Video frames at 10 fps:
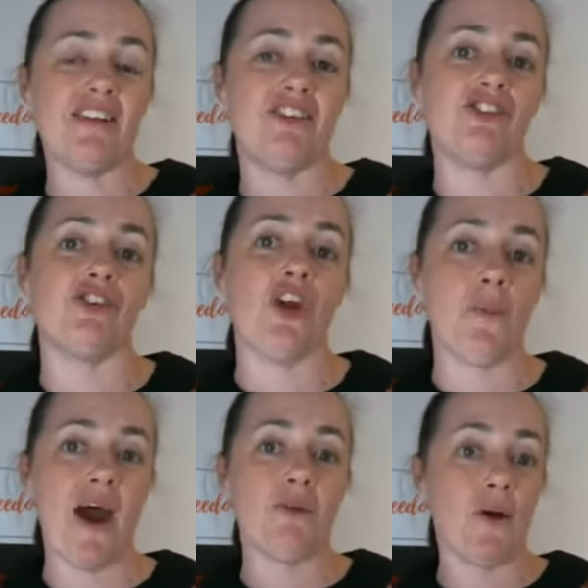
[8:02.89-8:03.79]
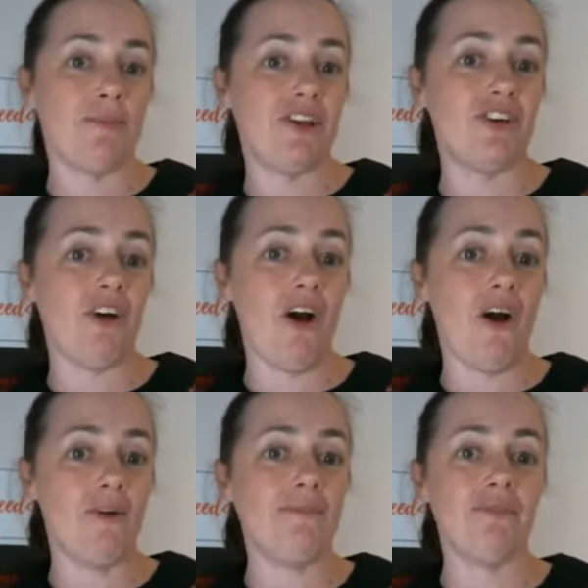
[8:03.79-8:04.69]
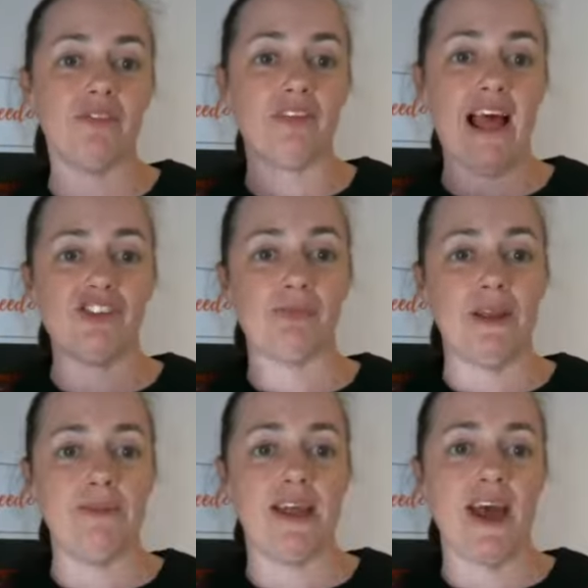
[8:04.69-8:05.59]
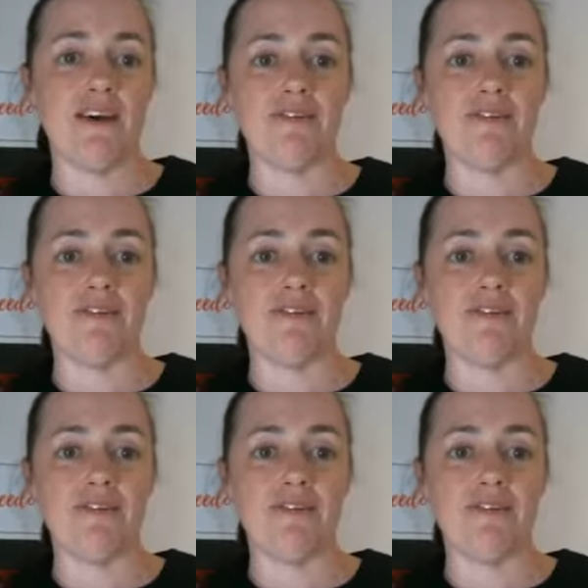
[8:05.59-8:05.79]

at digitalnomadwannabe.com/BBF.